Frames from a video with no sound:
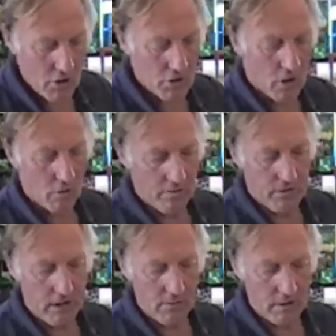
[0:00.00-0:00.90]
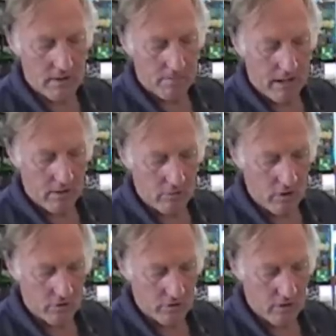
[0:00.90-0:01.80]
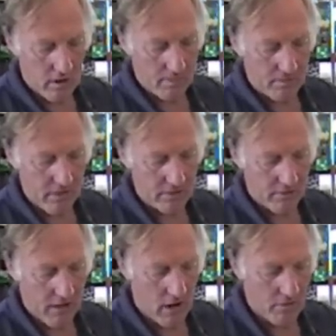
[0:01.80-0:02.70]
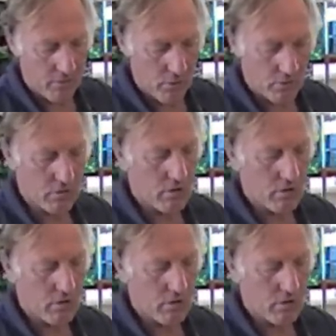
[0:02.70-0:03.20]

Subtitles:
So we feed them with the Plant Trust Professor Flower Food.